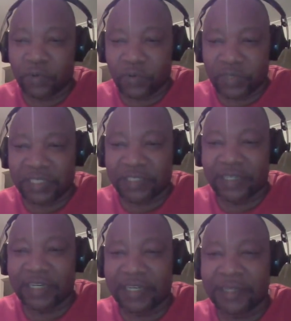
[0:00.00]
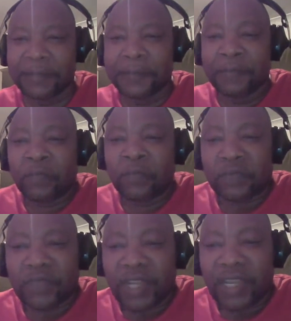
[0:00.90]
causes, really.
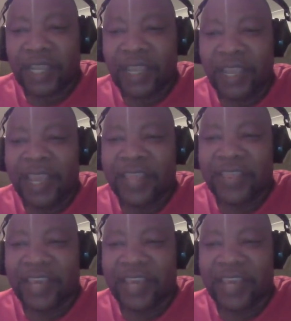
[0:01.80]
And